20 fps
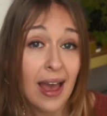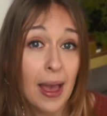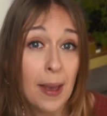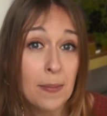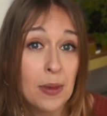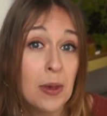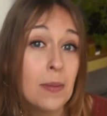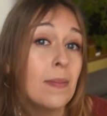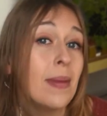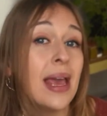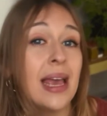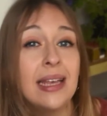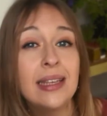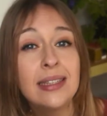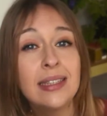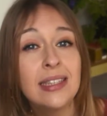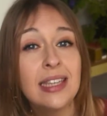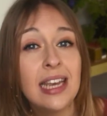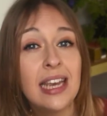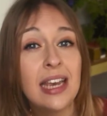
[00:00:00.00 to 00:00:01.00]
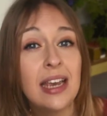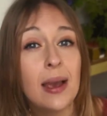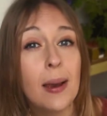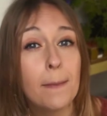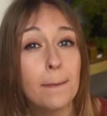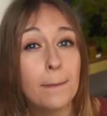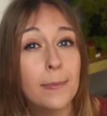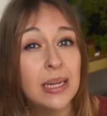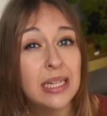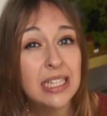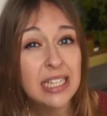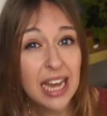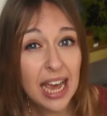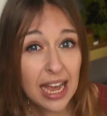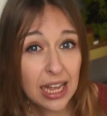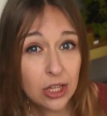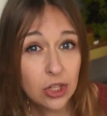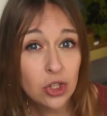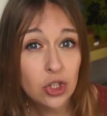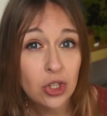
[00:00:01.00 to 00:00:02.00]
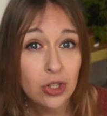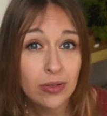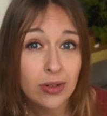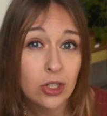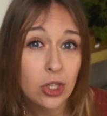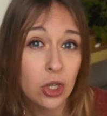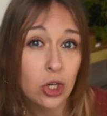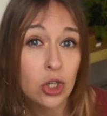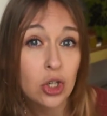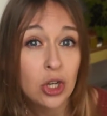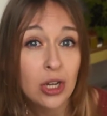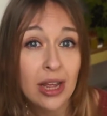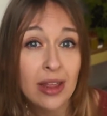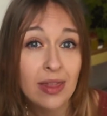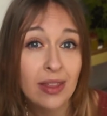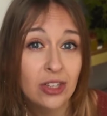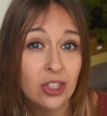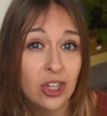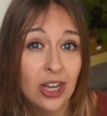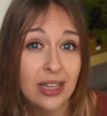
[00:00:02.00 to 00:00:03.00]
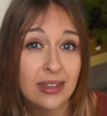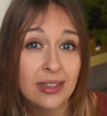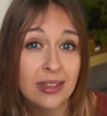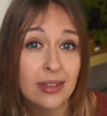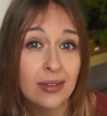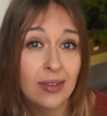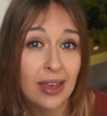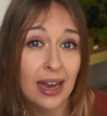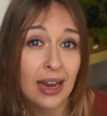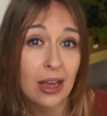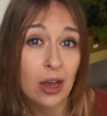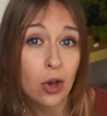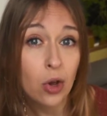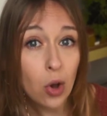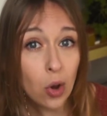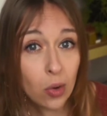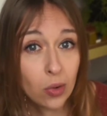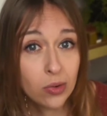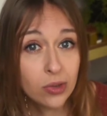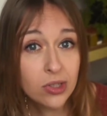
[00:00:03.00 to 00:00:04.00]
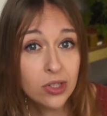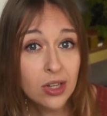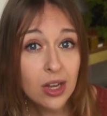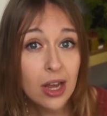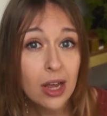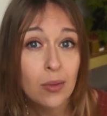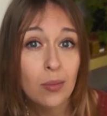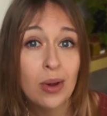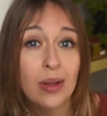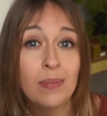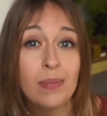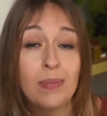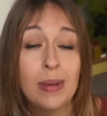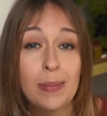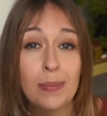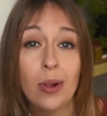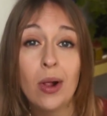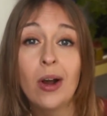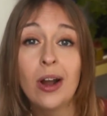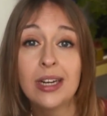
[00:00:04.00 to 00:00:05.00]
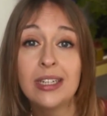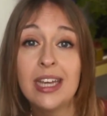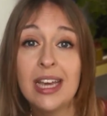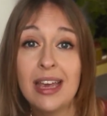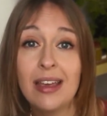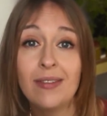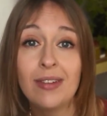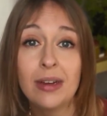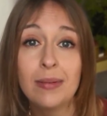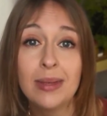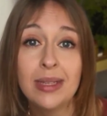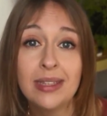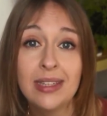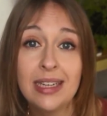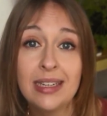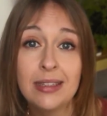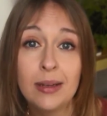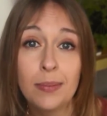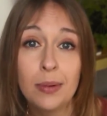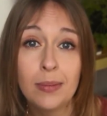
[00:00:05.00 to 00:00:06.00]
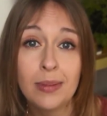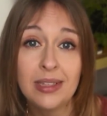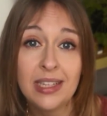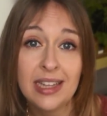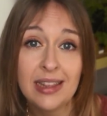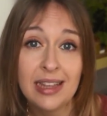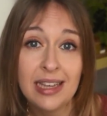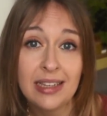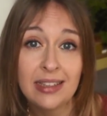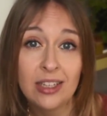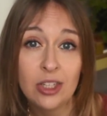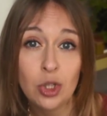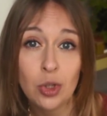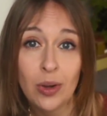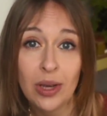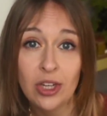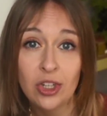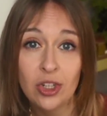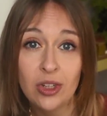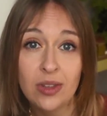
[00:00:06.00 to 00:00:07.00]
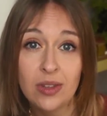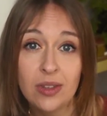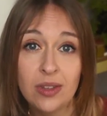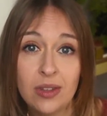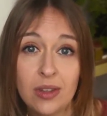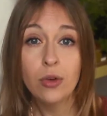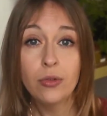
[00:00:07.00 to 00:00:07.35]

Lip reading: you may see a potential reduction in their chances of getting a cold when people are taking vitamin C supplements in these situations.